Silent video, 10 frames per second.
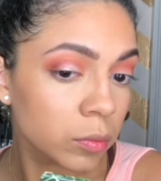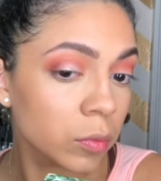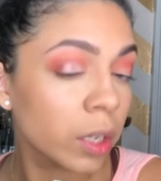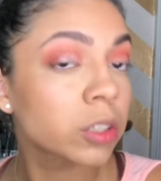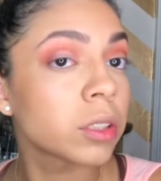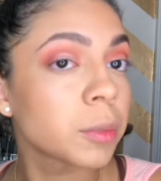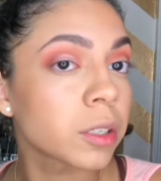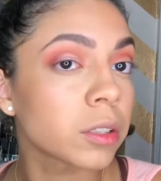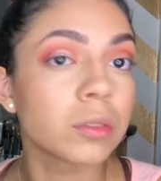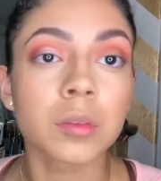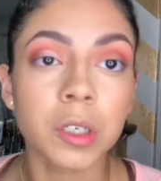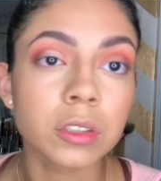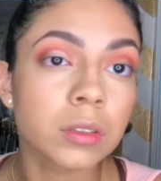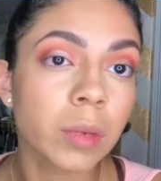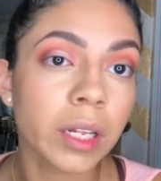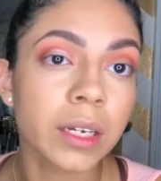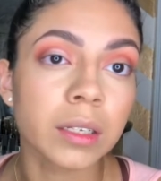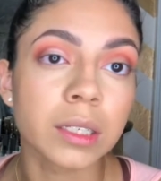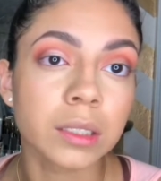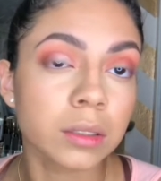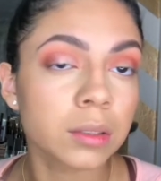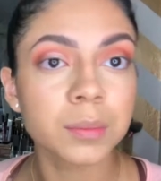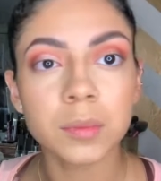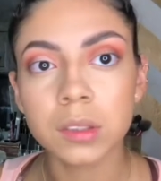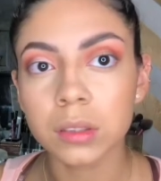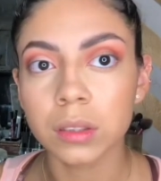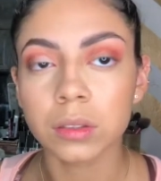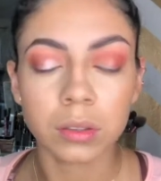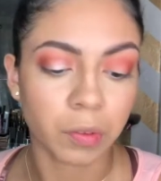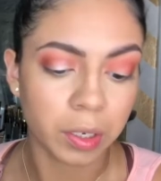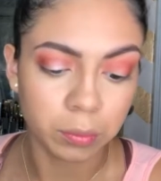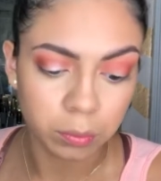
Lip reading: Next Actually, I'm not gonna use a brush. I like it like this. This is fine.